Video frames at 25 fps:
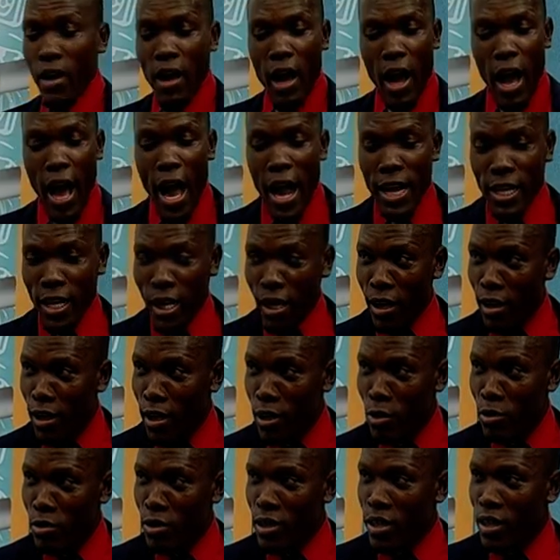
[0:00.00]

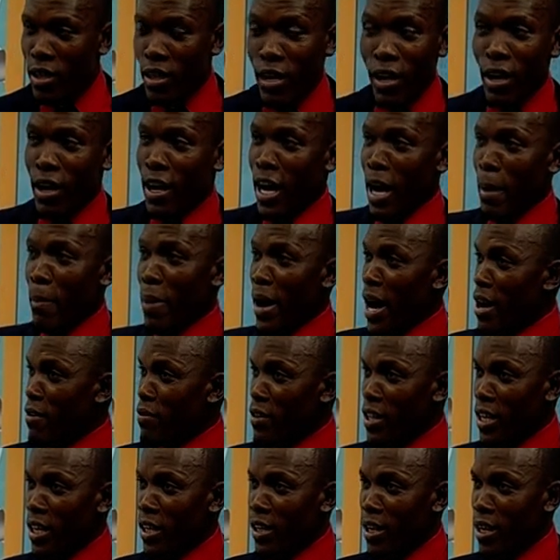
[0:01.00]
Underground, above
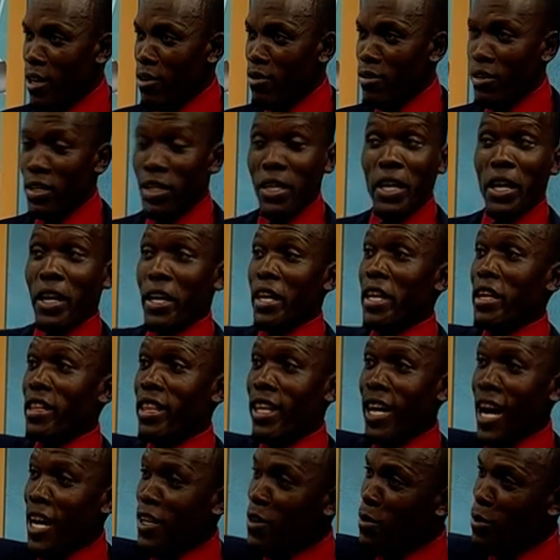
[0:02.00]
the ground, in the
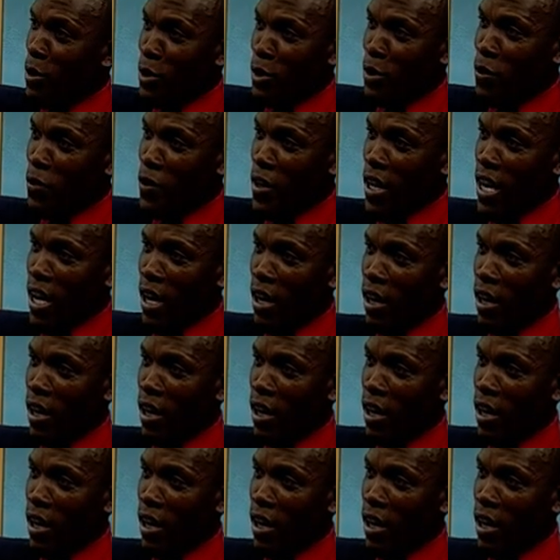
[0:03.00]
atmosphere.